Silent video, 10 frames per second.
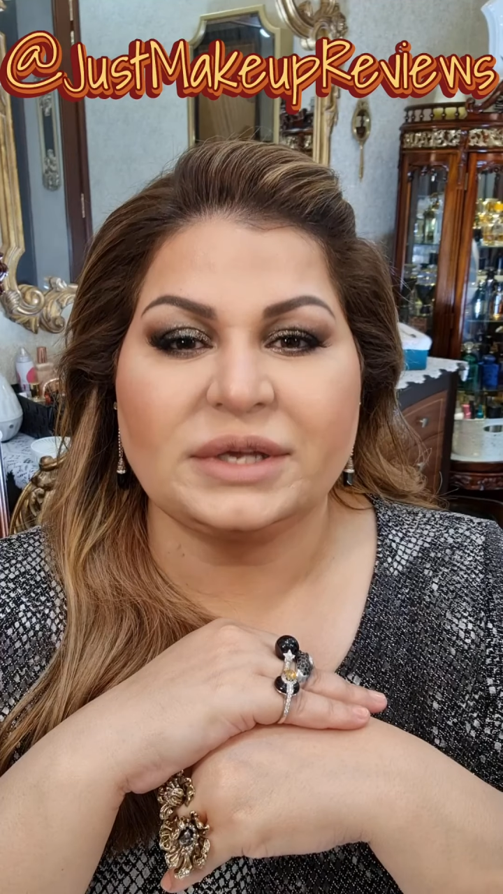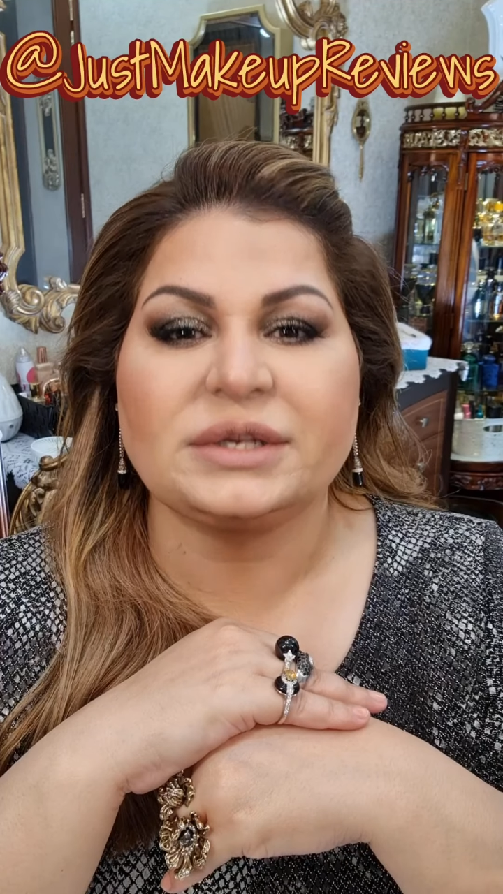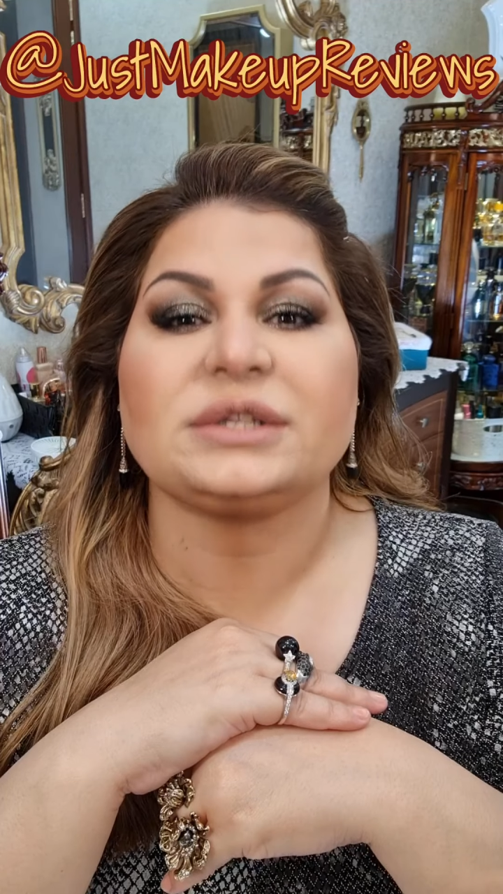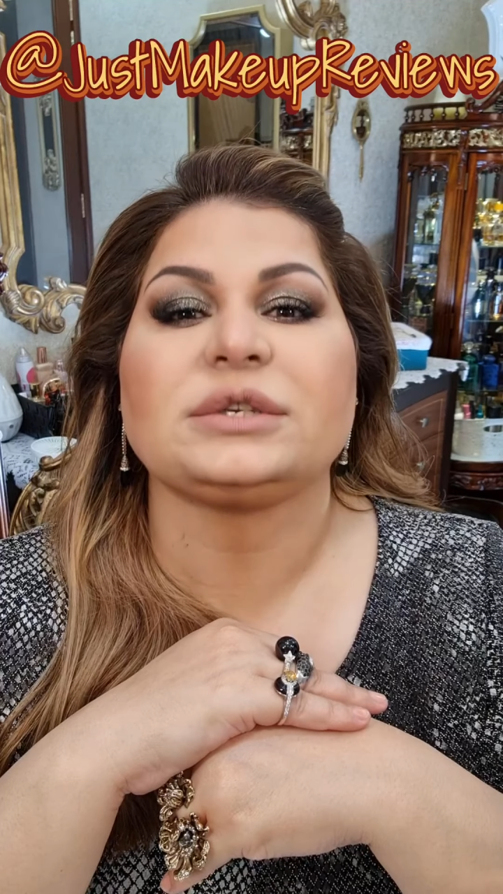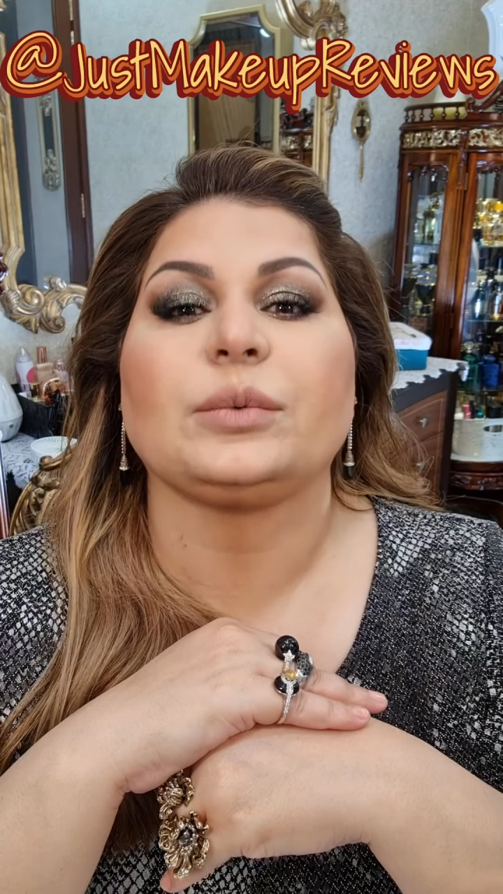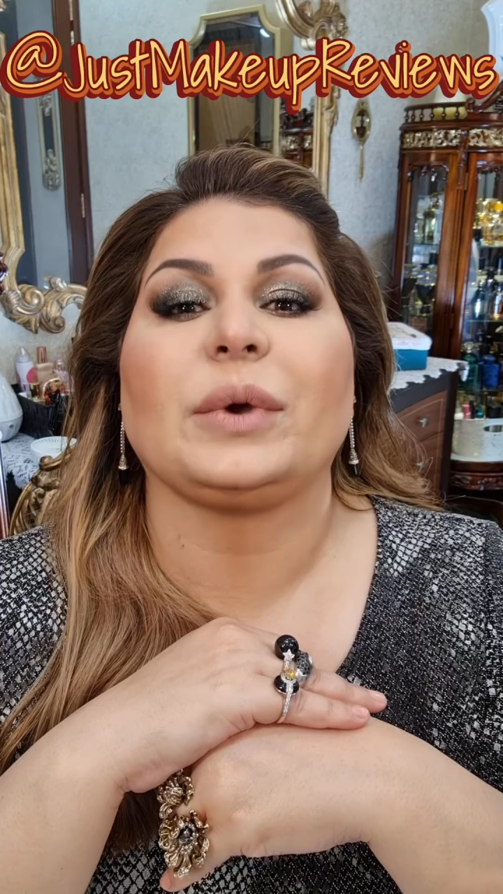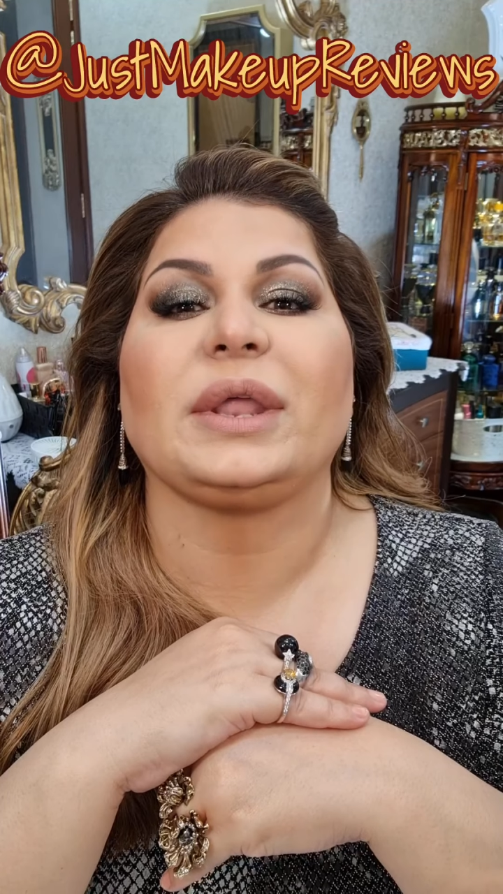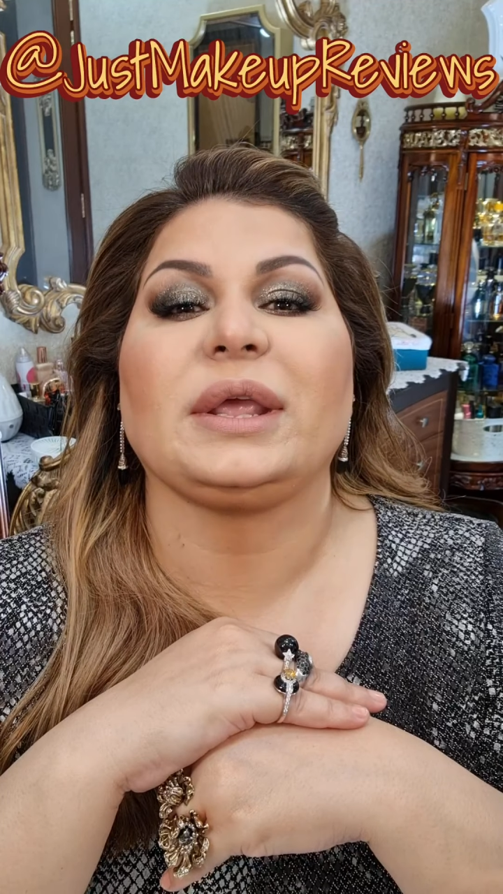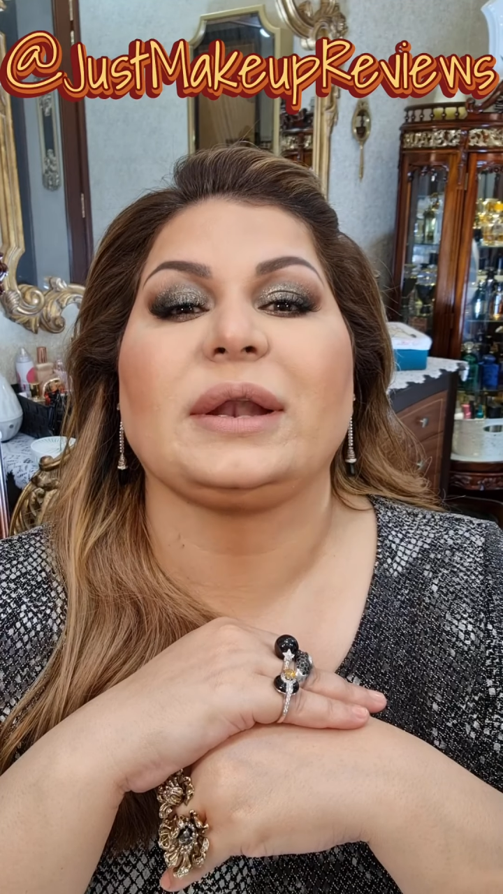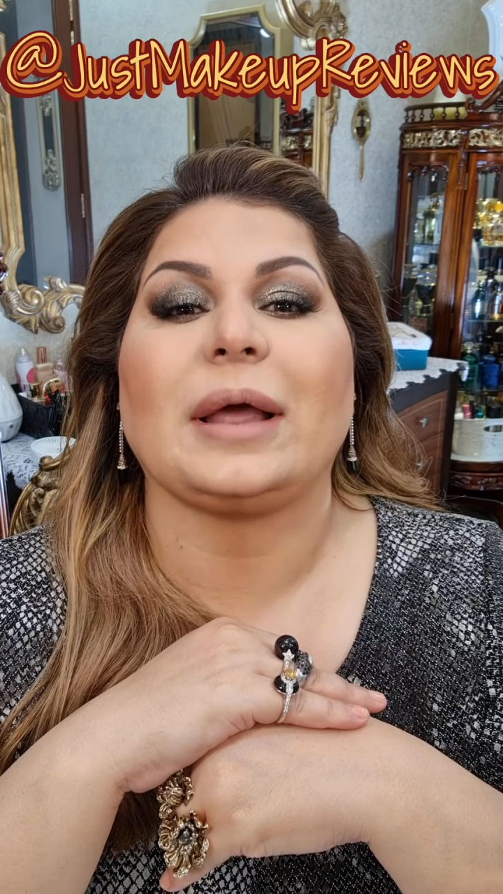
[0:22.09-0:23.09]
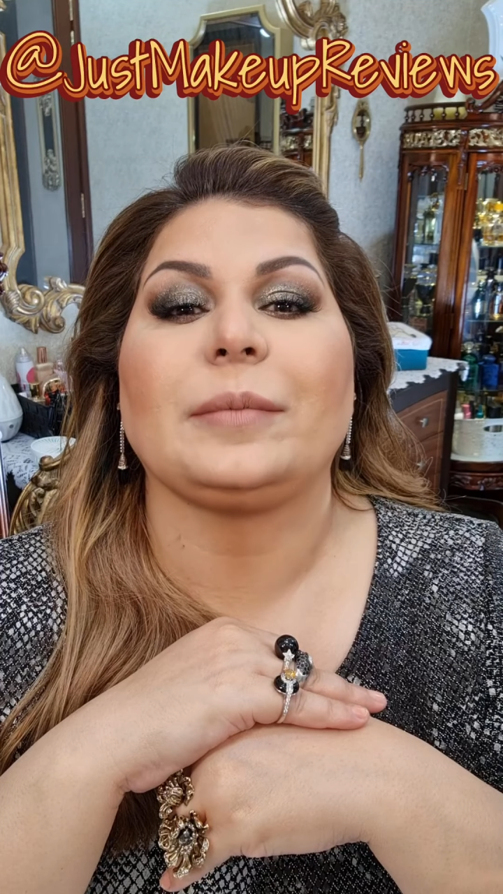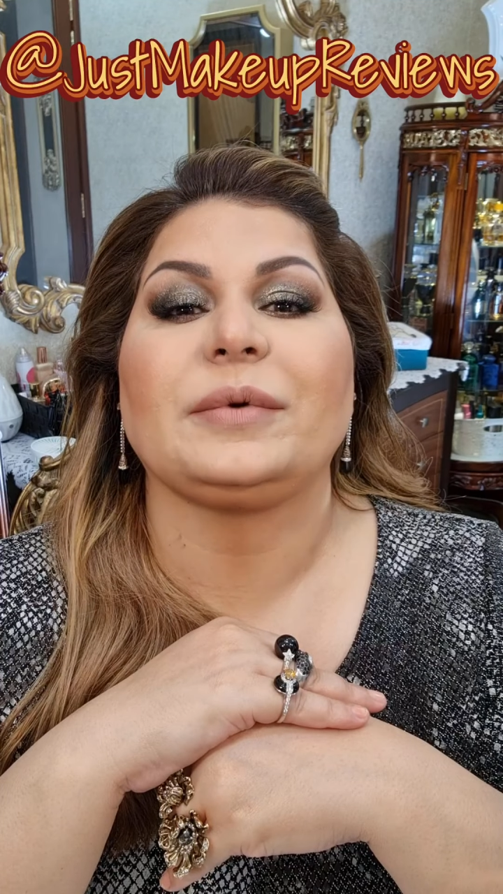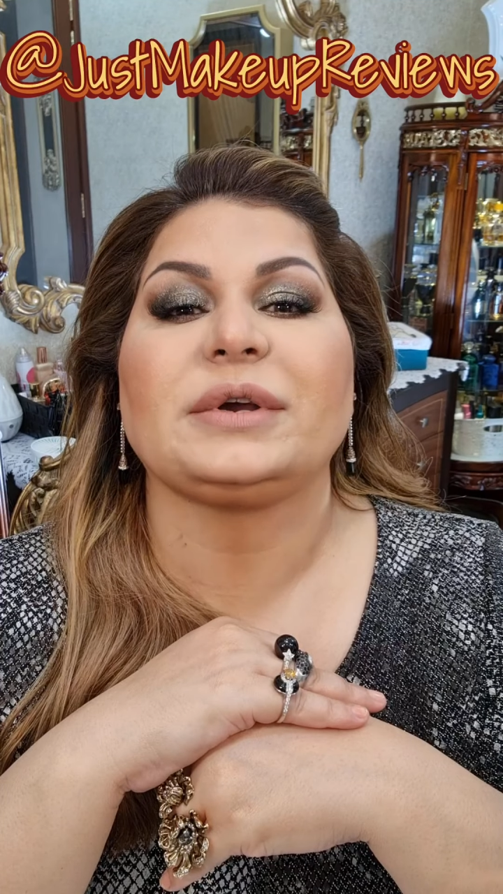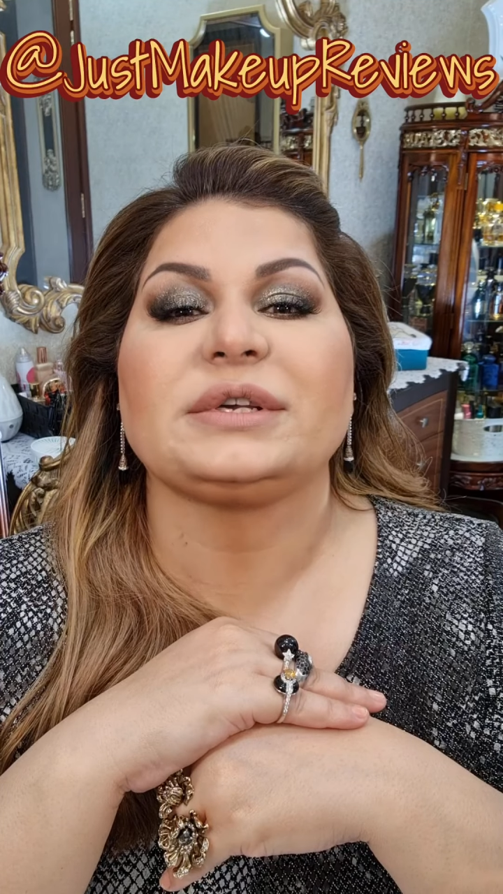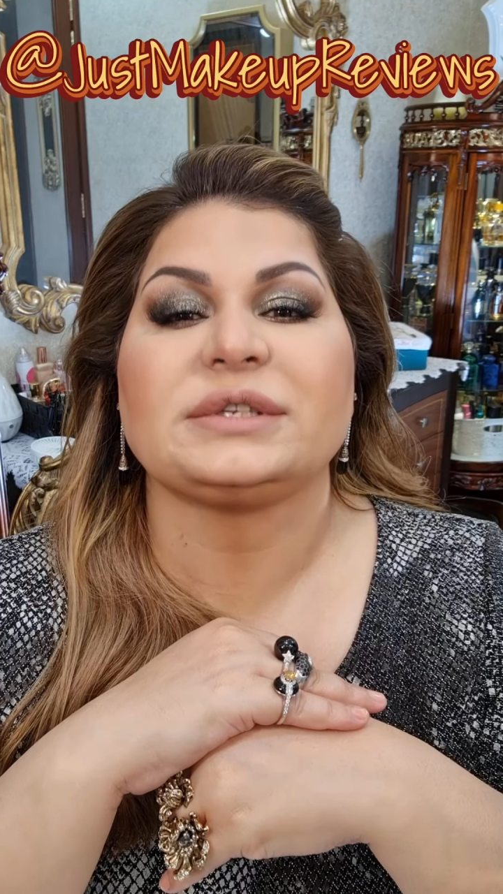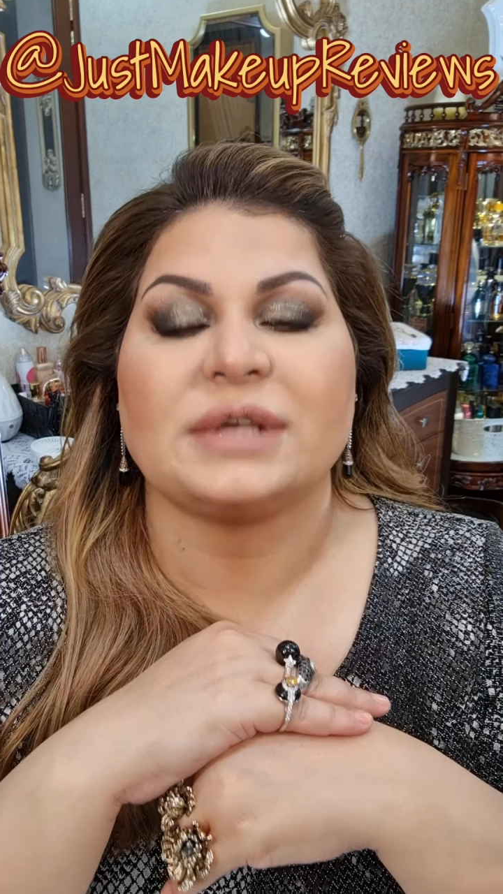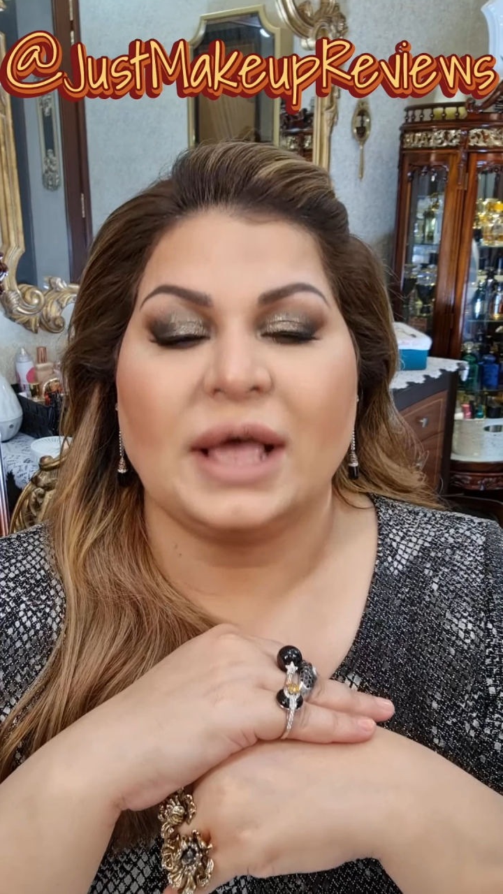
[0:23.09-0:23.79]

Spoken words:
It's a very glamorous